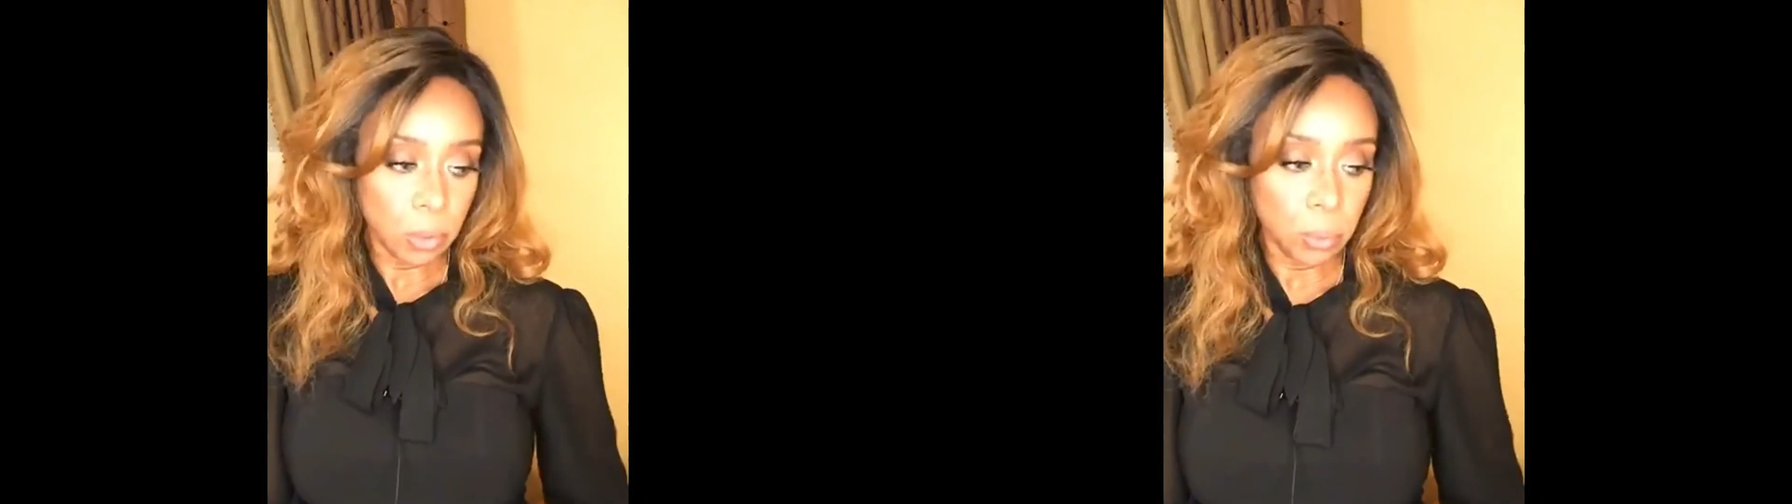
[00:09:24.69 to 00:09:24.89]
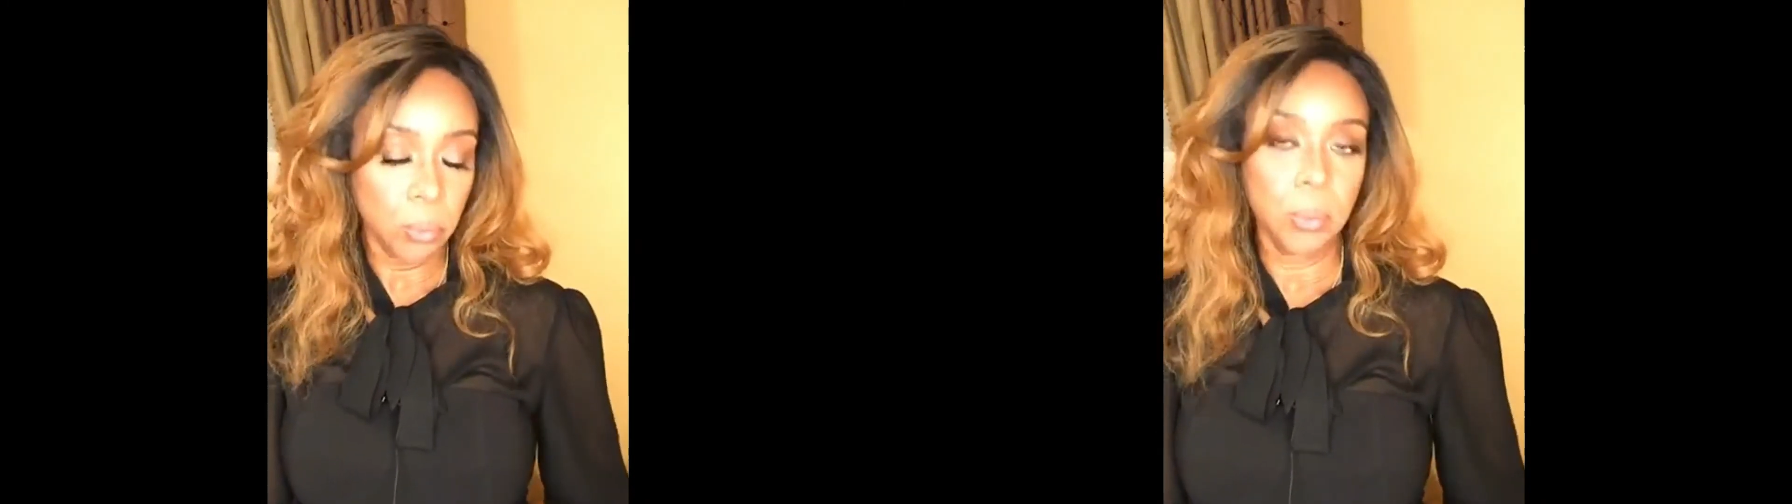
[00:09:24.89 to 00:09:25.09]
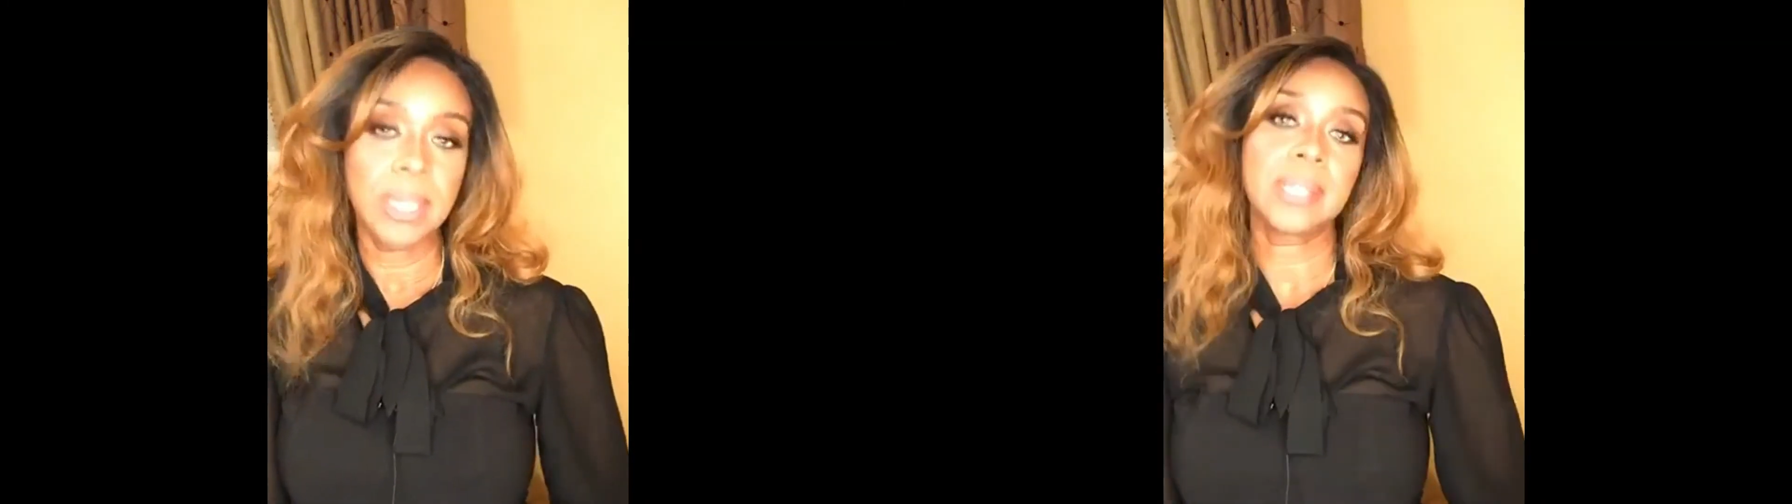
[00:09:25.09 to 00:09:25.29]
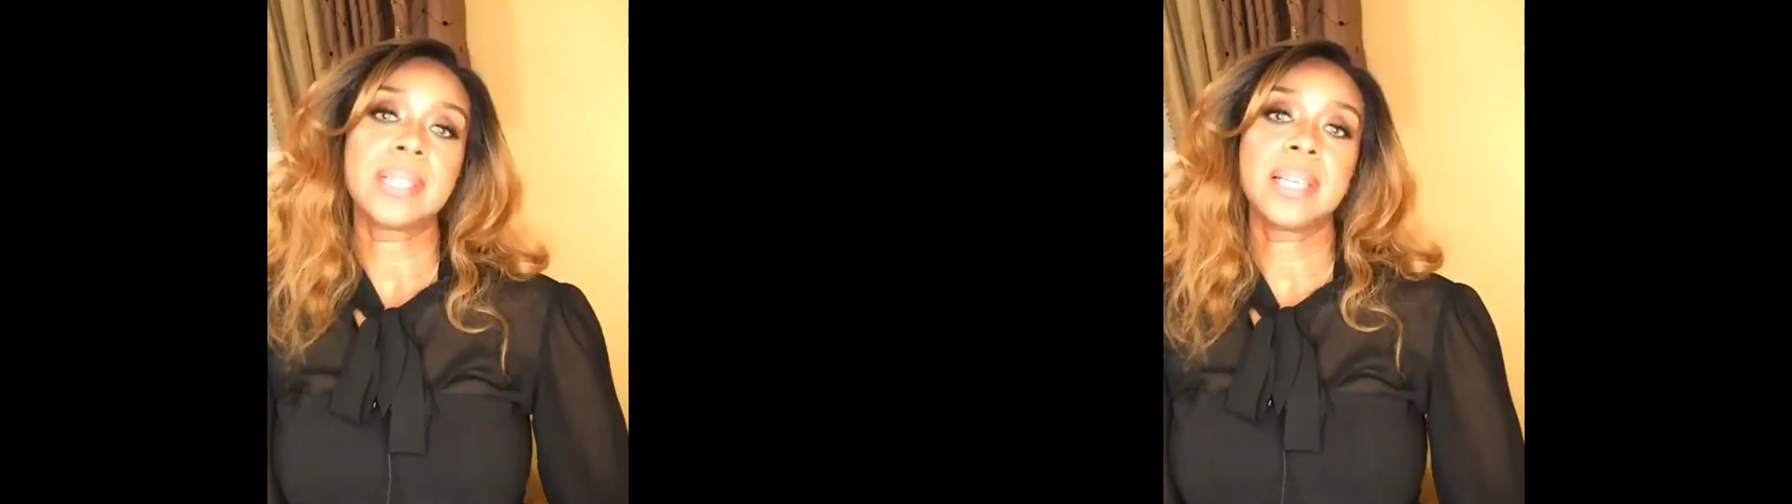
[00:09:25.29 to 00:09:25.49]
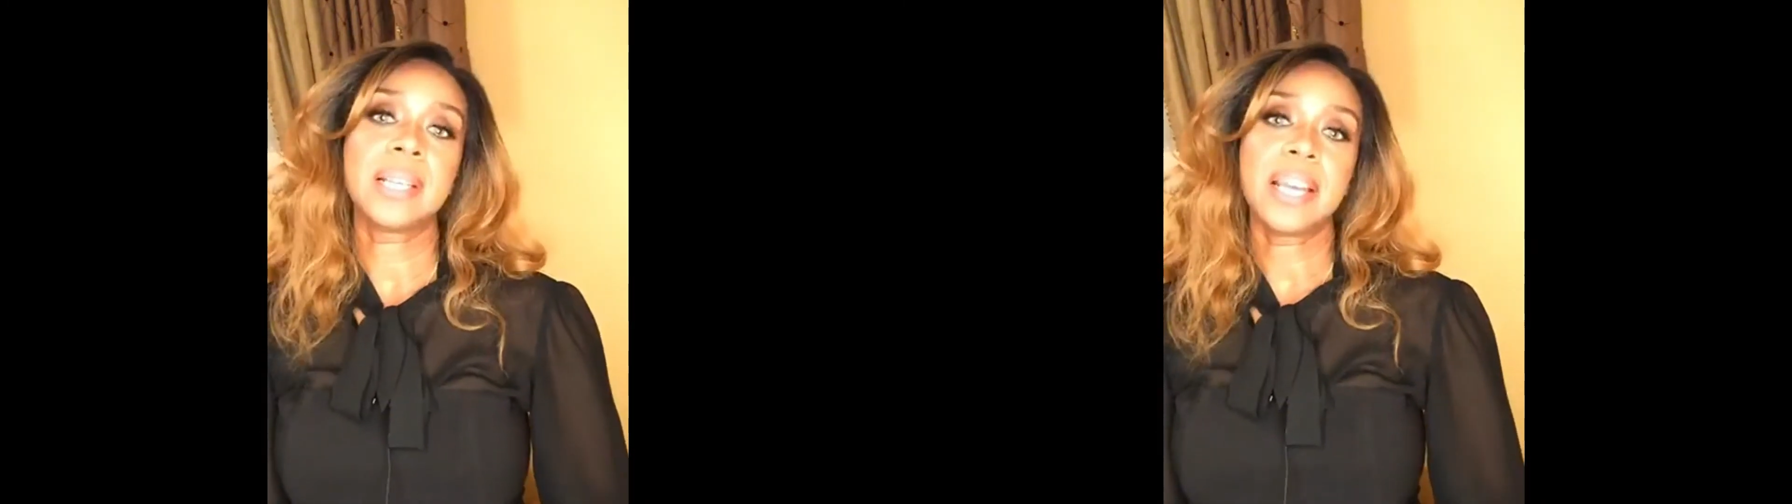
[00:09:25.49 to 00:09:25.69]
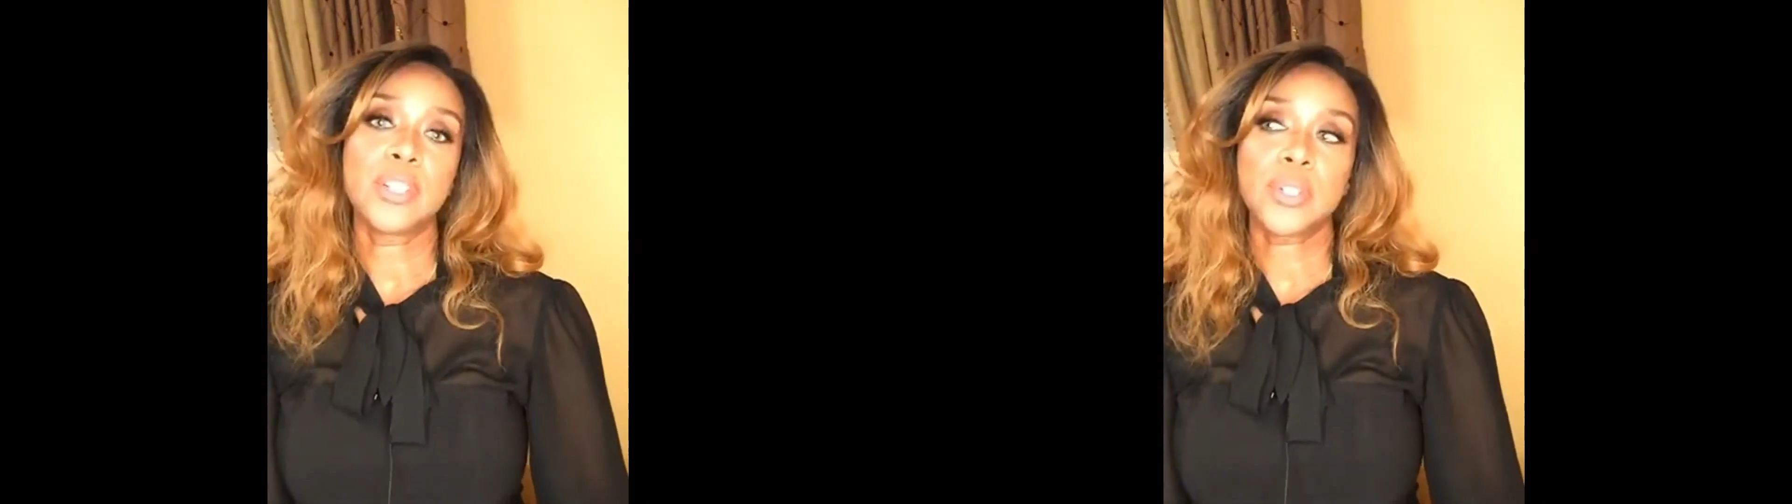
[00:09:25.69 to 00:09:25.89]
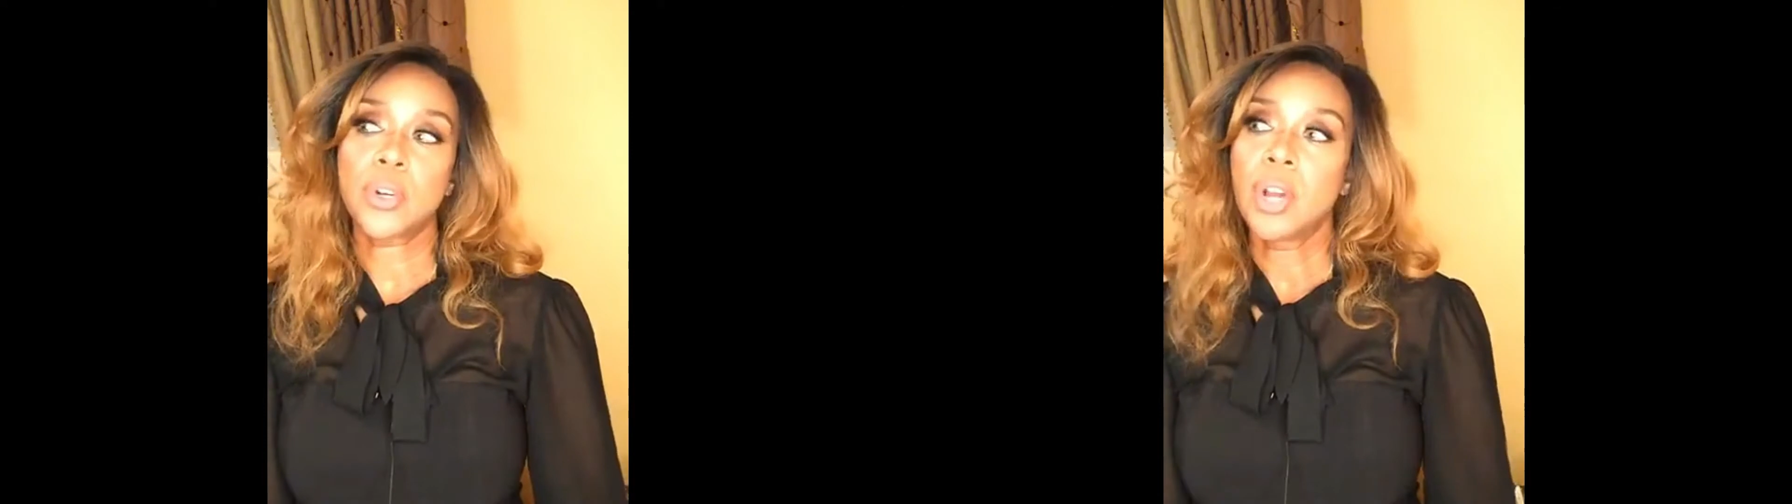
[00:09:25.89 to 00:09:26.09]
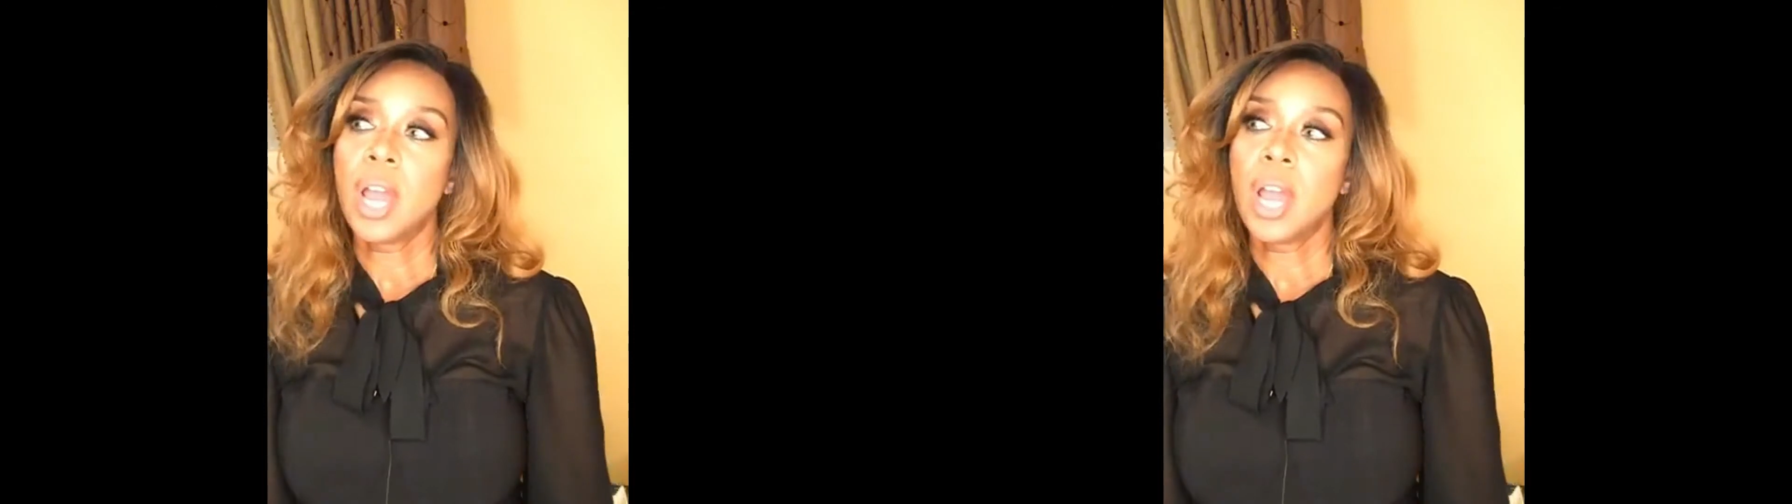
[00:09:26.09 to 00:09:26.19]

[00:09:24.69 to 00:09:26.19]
do get the skin cancer.